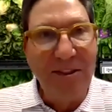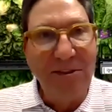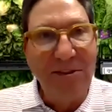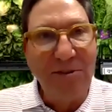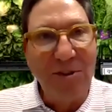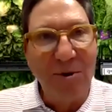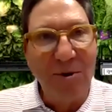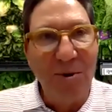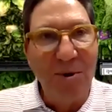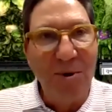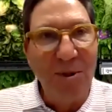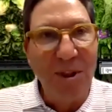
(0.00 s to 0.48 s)
that
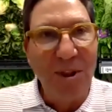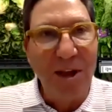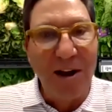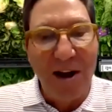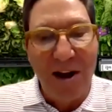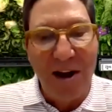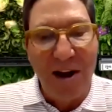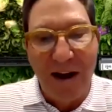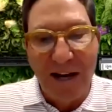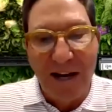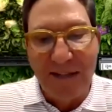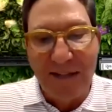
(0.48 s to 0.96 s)
the
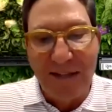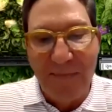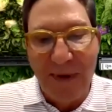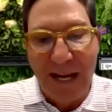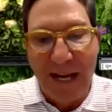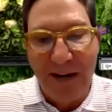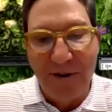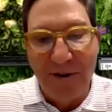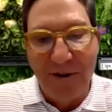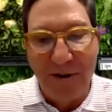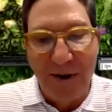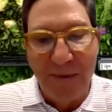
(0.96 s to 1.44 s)
Holocaust
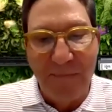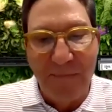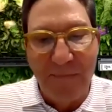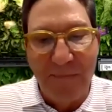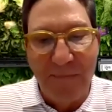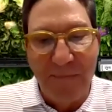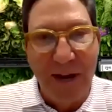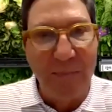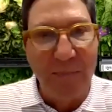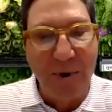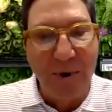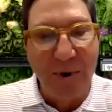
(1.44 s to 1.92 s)
made her a
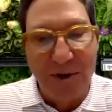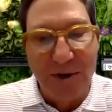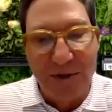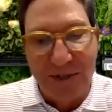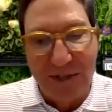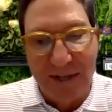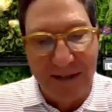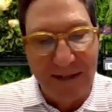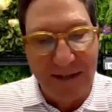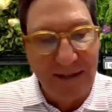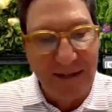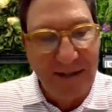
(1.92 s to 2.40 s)
better
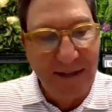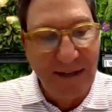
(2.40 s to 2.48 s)
person.